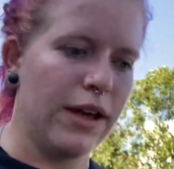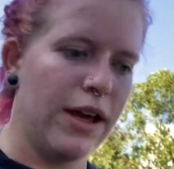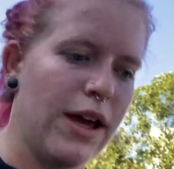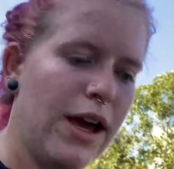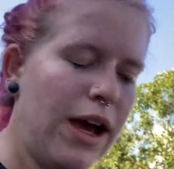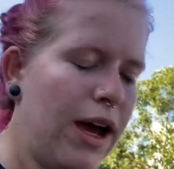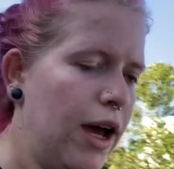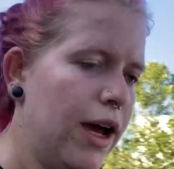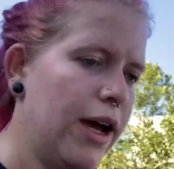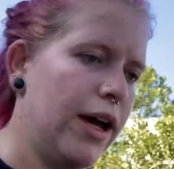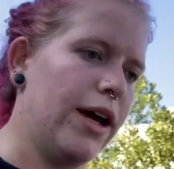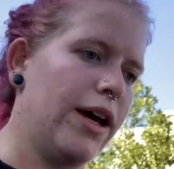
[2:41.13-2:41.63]

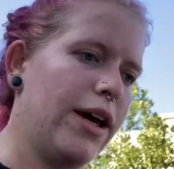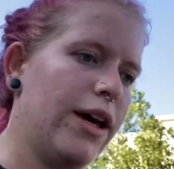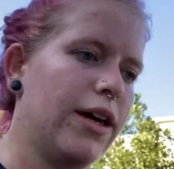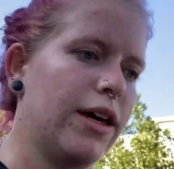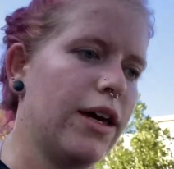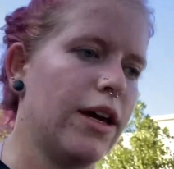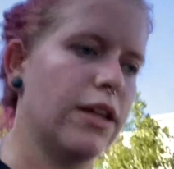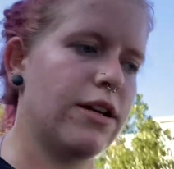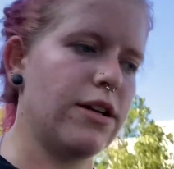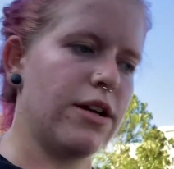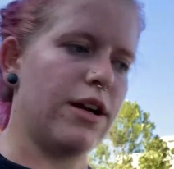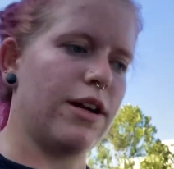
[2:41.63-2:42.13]
I
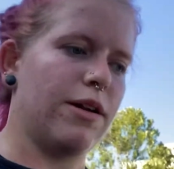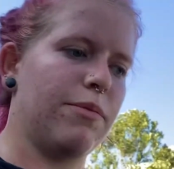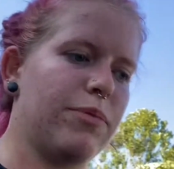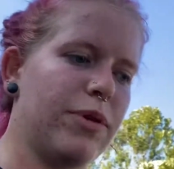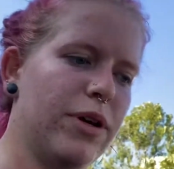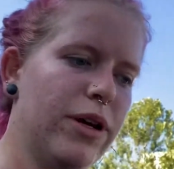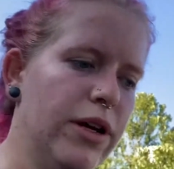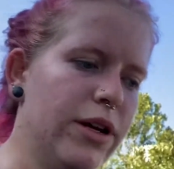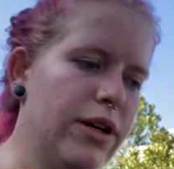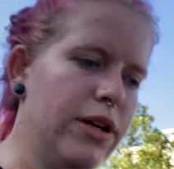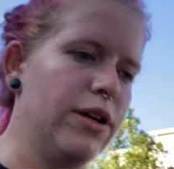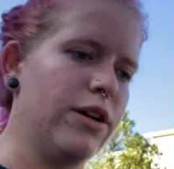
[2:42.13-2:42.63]
ended up
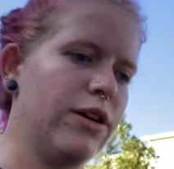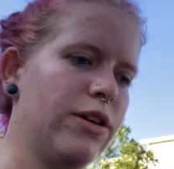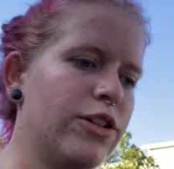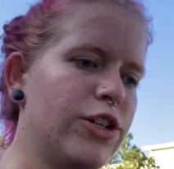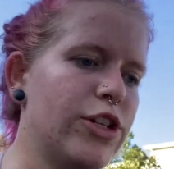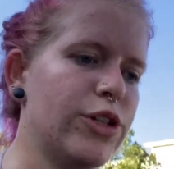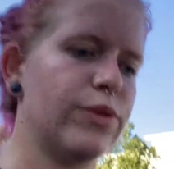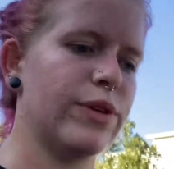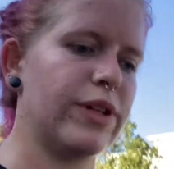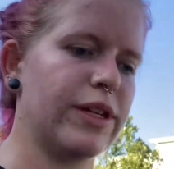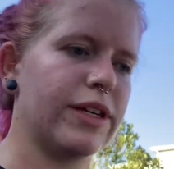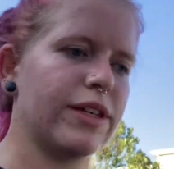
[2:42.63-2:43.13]

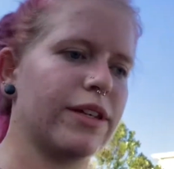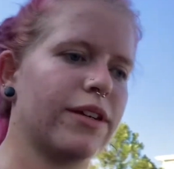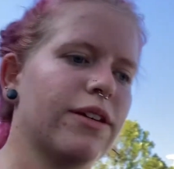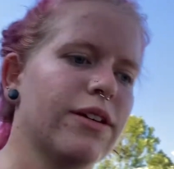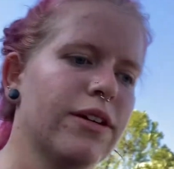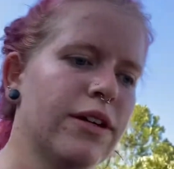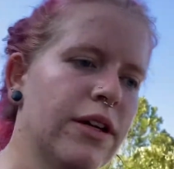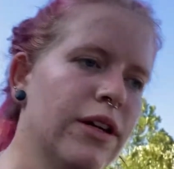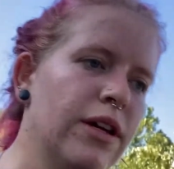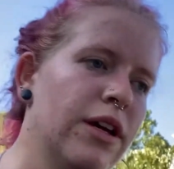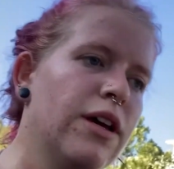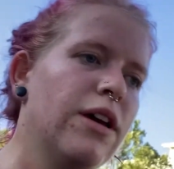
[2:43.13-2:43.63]
doing,
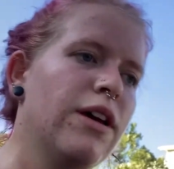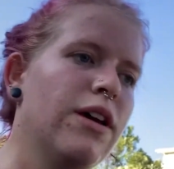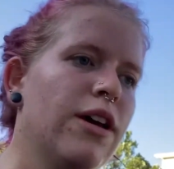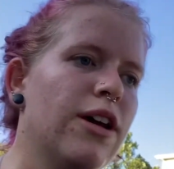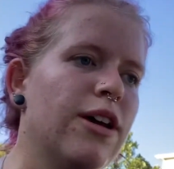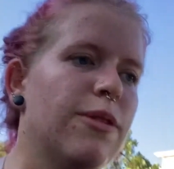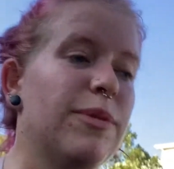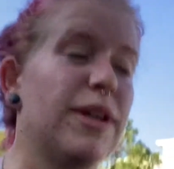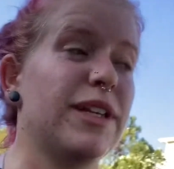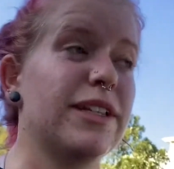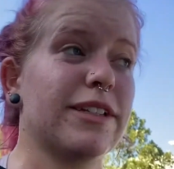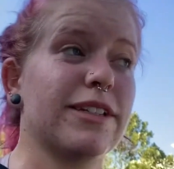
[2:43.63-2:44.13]

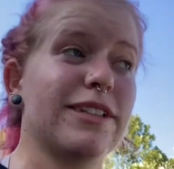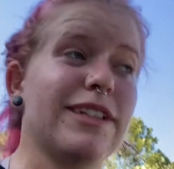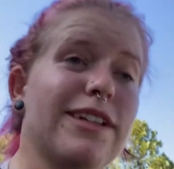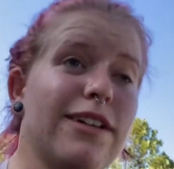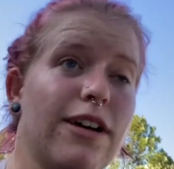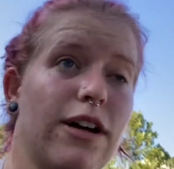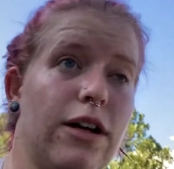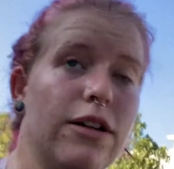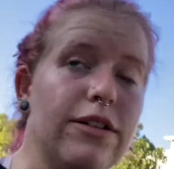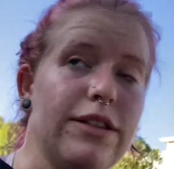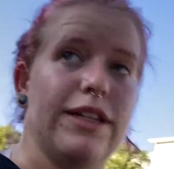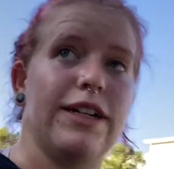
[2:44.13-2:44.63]
basically
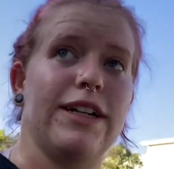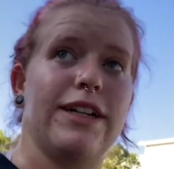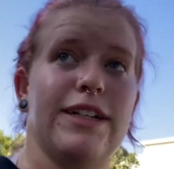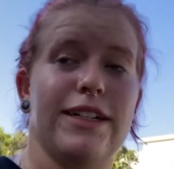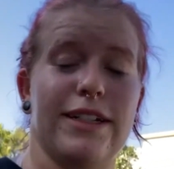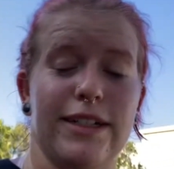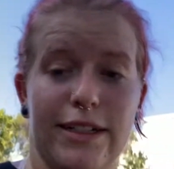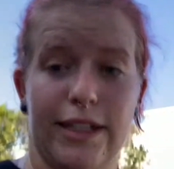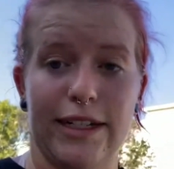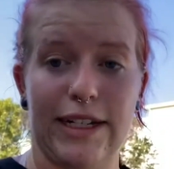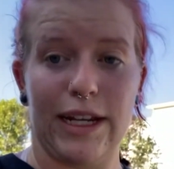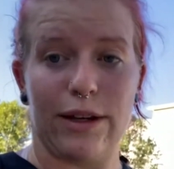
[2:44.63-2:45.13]
all that I did
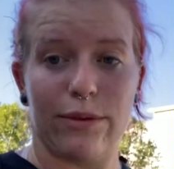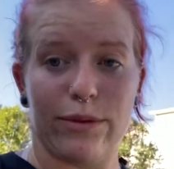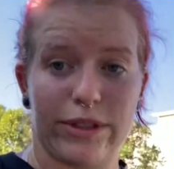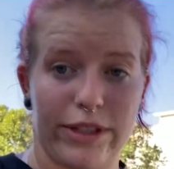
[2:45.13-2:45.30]
today was